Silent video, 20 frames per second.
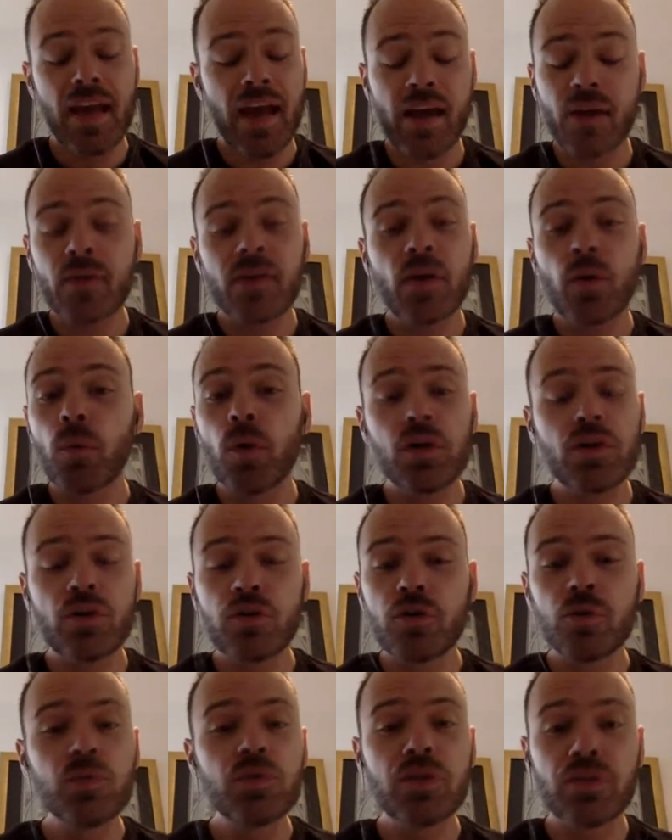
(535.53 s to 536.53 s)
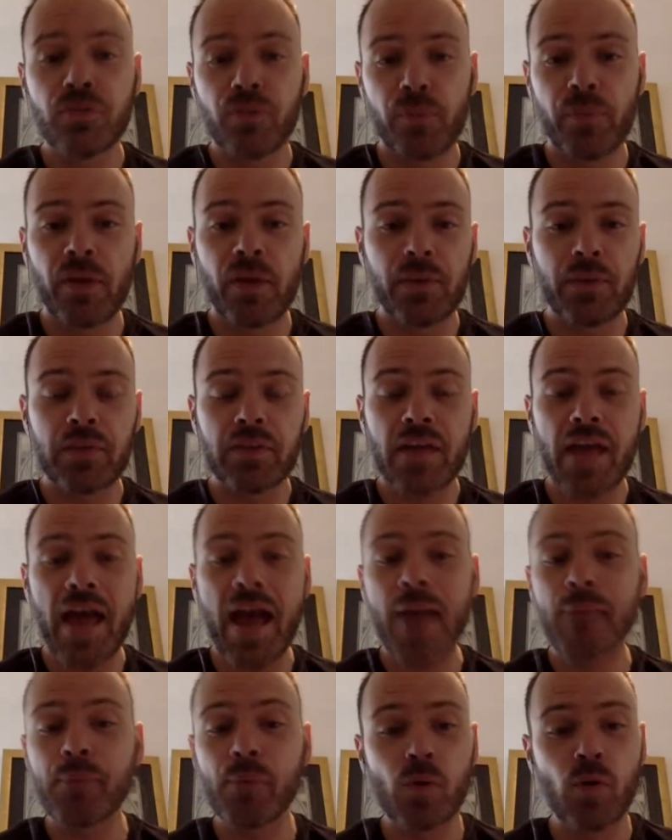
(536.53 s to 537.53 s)
I don't care what you're using for payments,
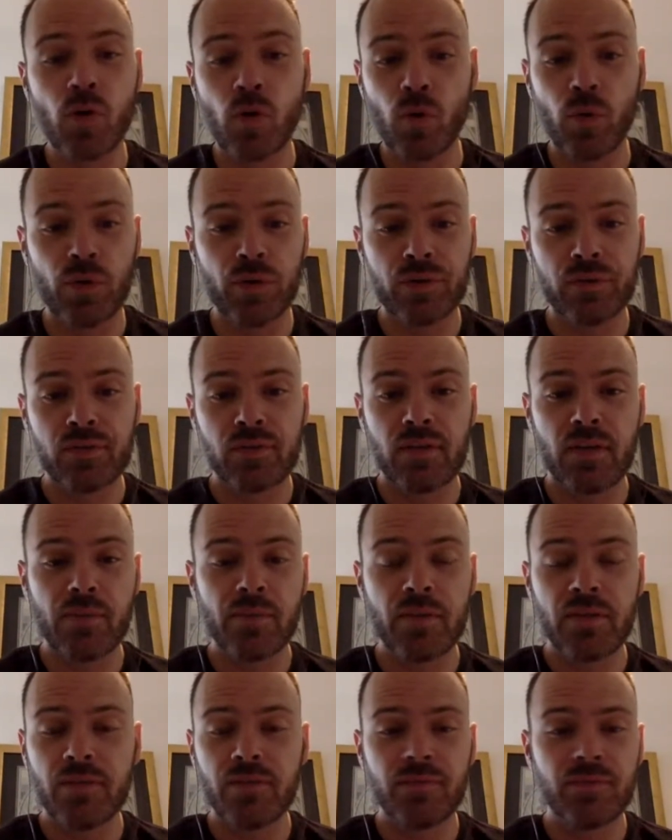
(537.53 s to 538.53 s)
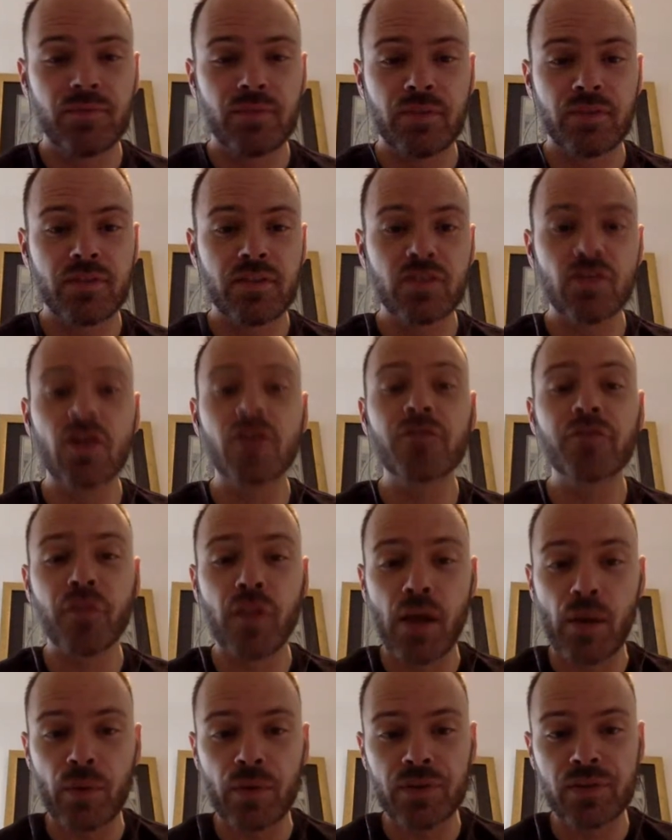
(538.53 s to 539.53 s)
Apple cores, I mean,
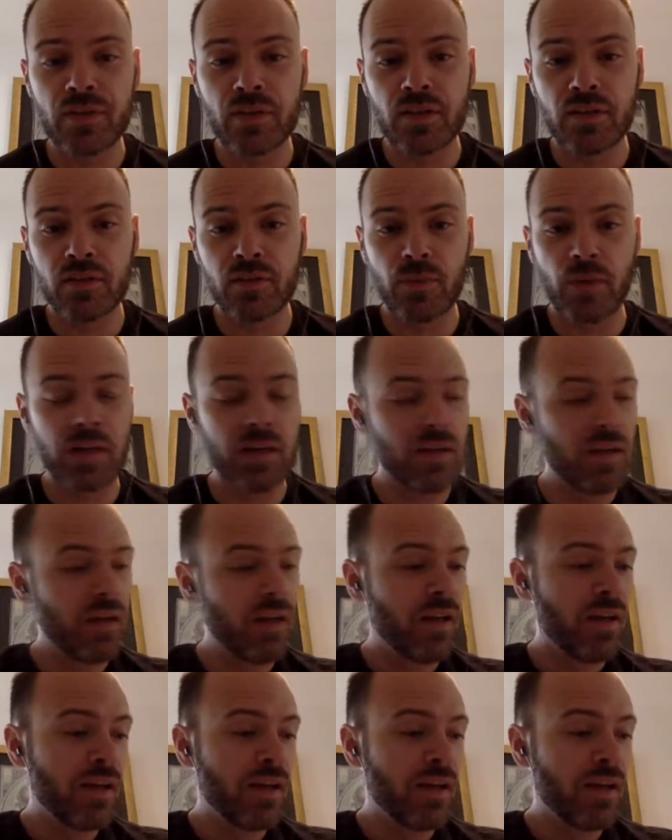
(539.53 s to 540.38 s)
sunflower seeds, right?